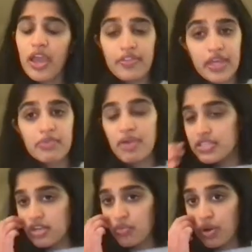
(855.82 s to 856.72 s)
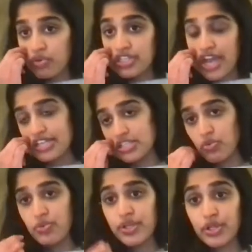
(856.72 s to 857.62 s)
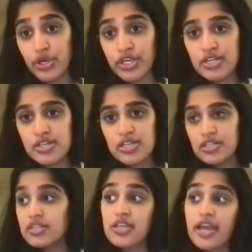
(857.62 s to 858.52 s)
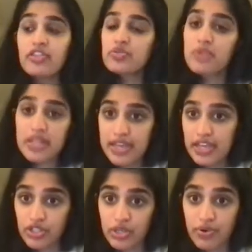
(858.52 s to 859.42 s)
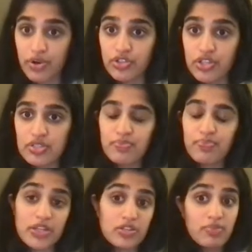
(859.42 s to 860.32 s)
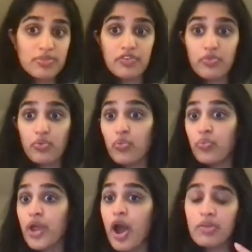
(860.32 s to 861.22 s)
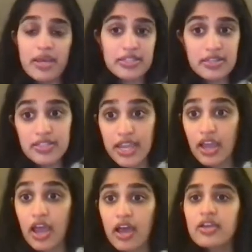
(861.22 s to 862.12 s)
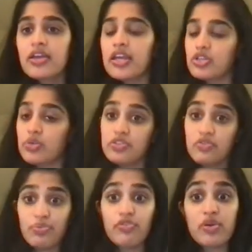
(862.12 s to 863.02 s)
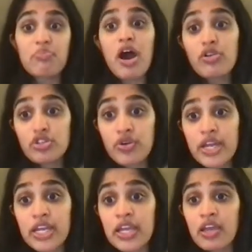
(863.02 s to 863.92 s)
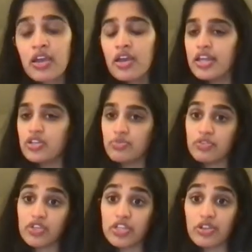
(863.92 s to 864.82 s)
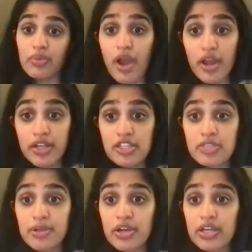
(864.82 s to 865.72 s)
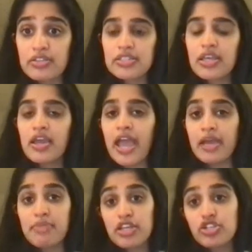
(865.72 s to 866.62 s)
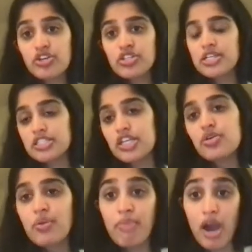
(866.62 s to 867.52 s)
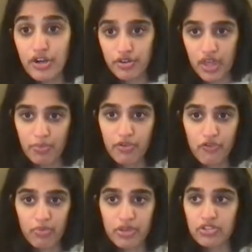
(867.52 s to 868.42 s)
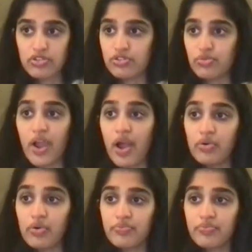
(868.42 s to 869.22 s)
And then based on what we test and what we learn, design those mitigation approaches in terms of augmenting data, in terms of improving model training, in terms of changing the product experience, and make sure to continue to monitor that performance throughout.